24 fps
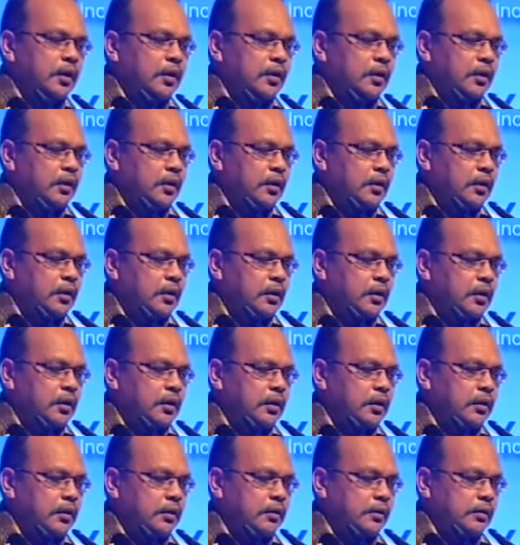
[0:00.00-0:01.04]

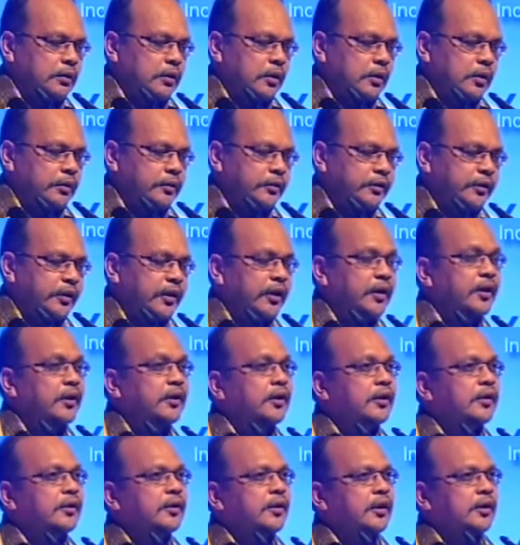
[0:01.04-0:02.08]
the
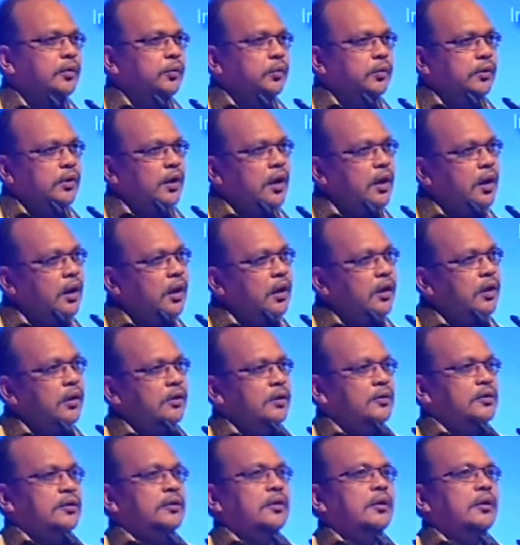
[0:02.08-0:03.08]
area that we are